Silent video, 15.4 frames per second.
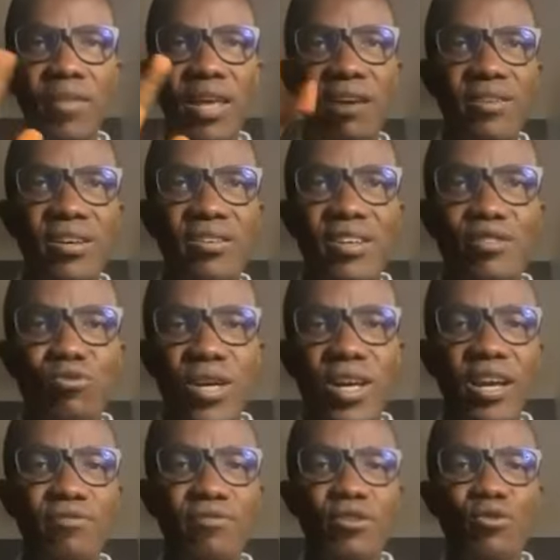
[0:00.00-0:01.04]
Have a great week,
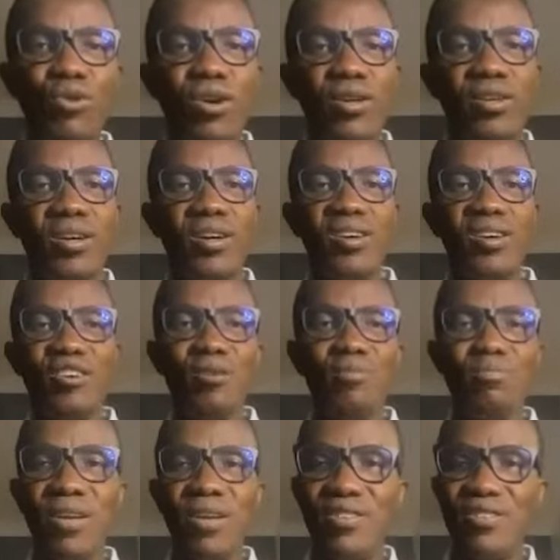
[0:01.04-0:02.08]
everyone. God
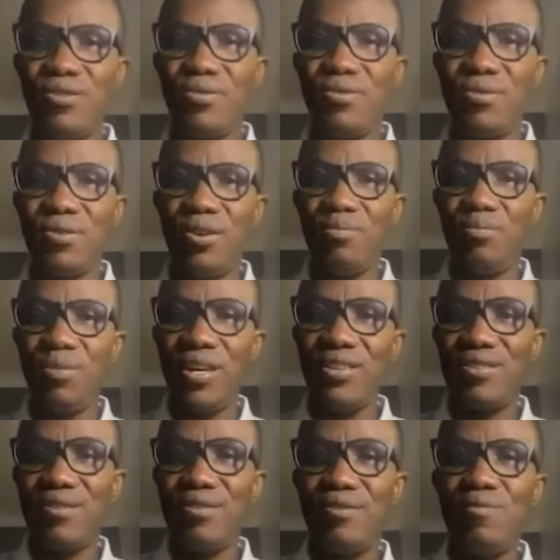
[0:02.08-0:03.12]
bless you. God
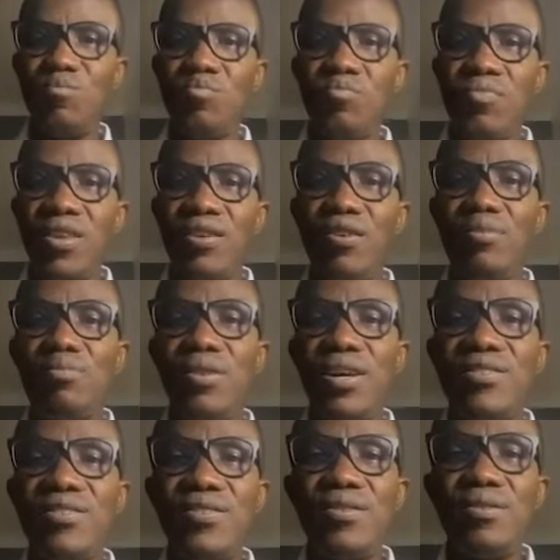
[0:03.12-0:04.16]
bless you. God
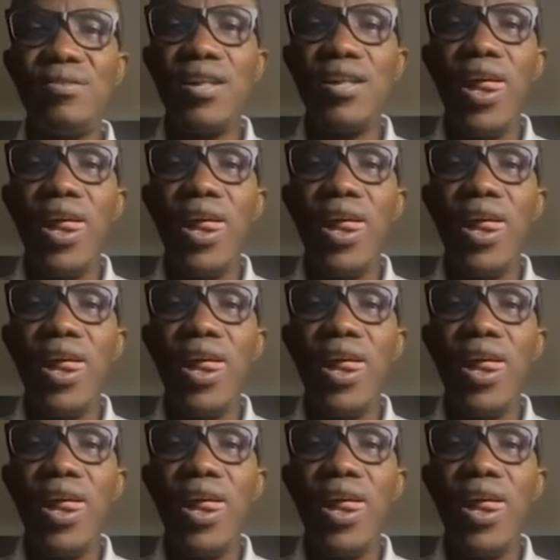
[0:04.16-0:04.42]
bless you.